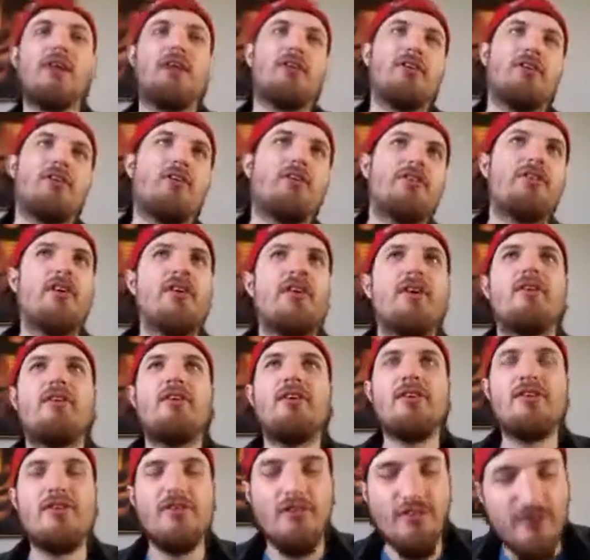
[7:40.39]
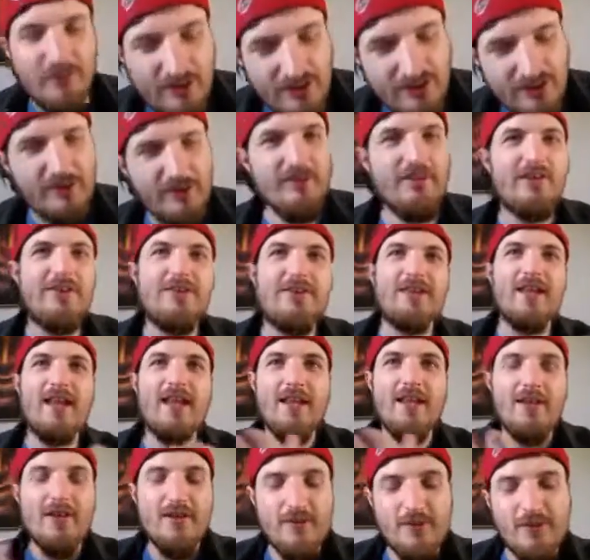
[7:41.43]
the original series and then the
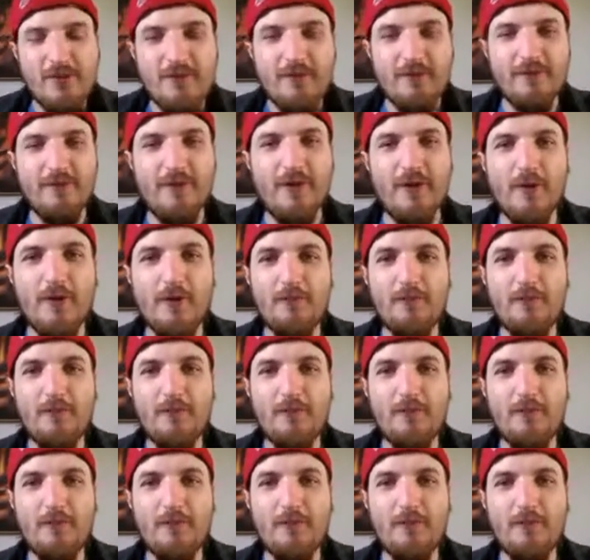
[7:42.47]
new film,